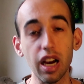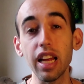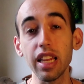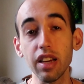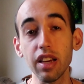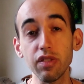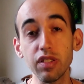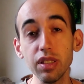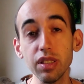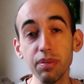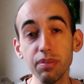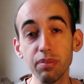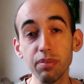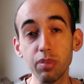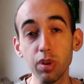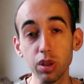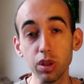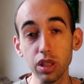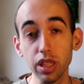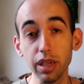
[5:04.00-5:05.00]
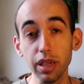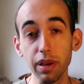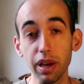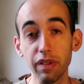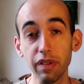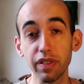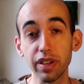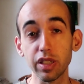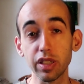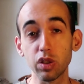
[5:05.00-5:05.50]
I loved it personally.
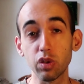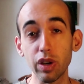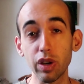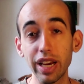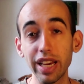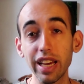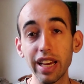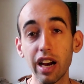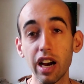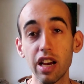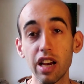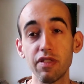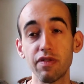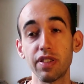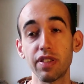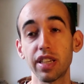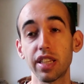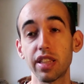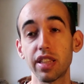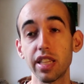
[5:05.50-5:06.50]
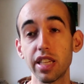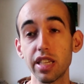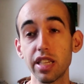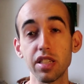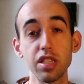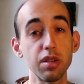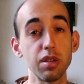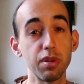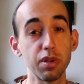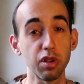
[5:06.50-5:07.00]
I think it's great. I think the
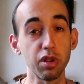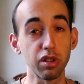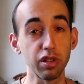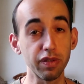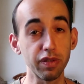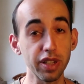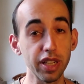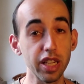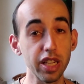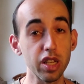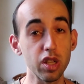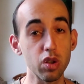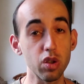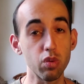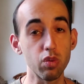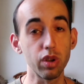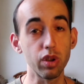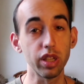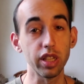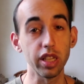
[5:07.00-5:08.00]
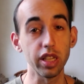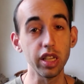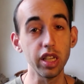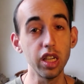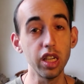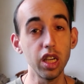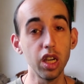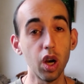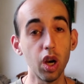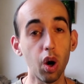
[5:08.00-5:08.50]
cinematography is really
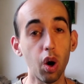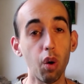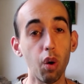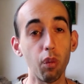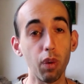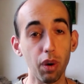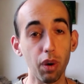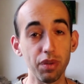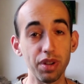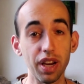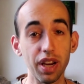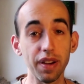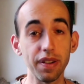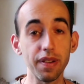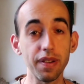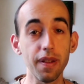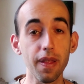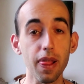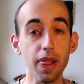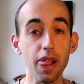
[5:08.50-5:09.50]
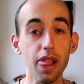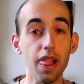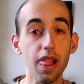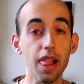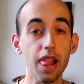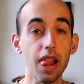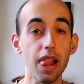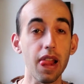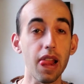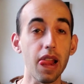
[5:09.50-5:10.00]
well done.
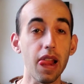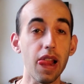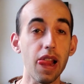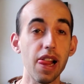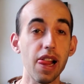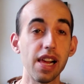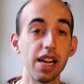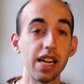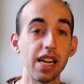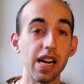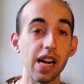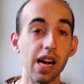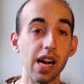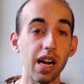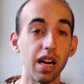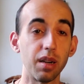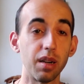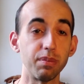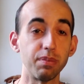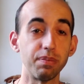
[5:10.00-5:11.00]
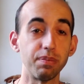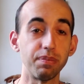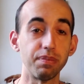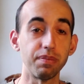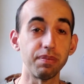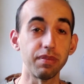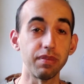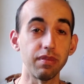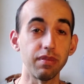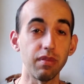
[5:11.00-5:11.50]
I
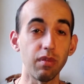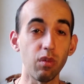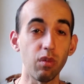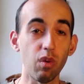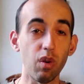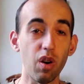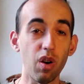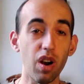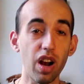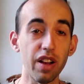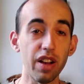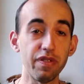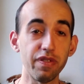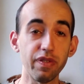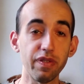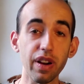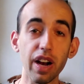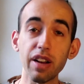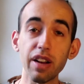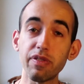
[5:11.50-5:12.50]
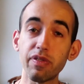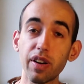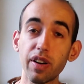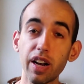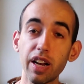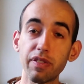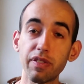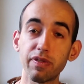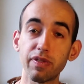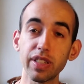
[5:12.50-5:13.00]

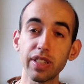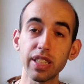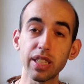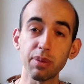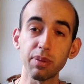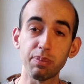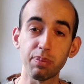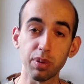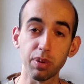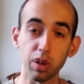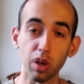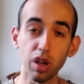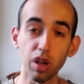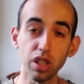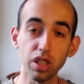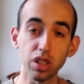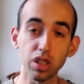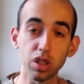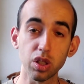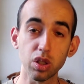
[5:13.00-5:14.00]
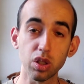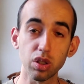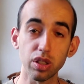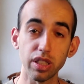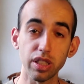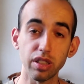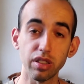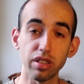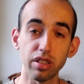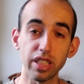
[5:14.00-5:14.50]
think the plot is
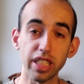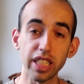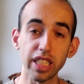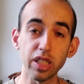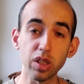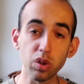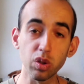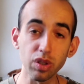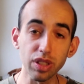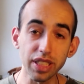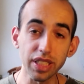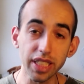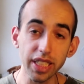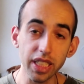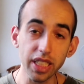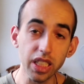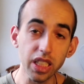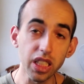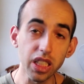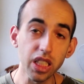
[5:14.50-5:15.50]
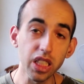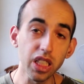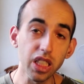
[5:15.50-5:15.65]
interesting.